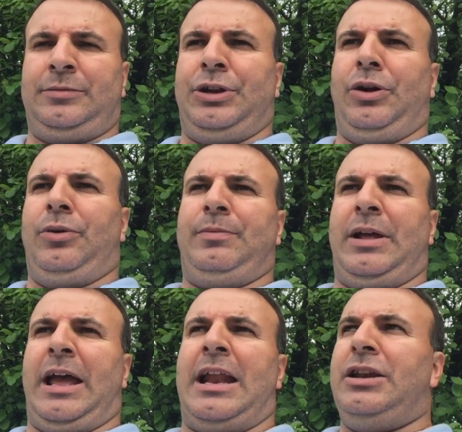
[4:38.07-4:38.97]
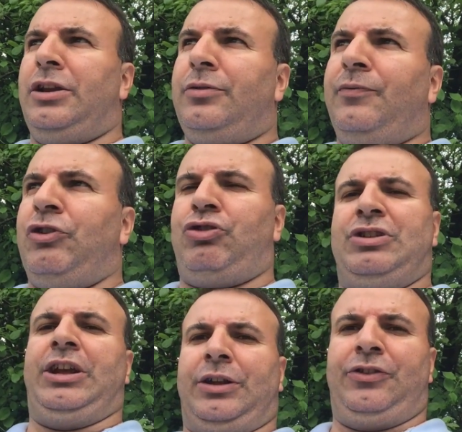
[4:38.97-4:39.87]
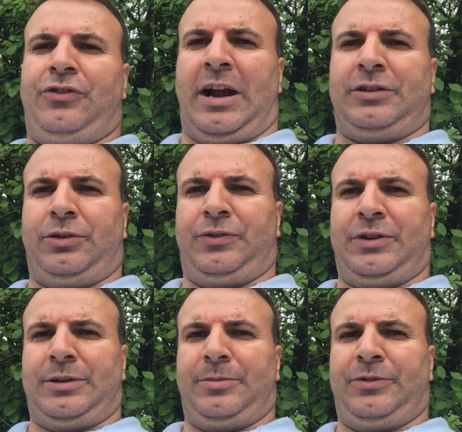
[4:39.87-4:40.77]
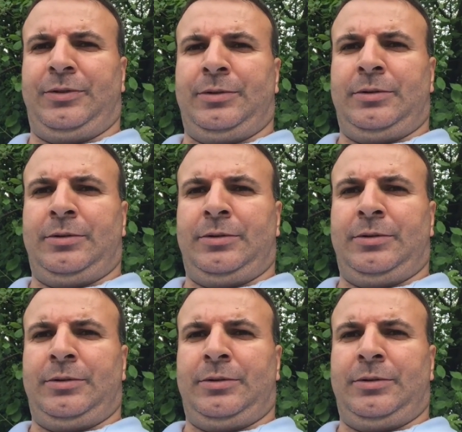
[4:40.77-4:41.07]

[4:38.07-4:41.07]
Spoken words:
and we should deconstruct those terms.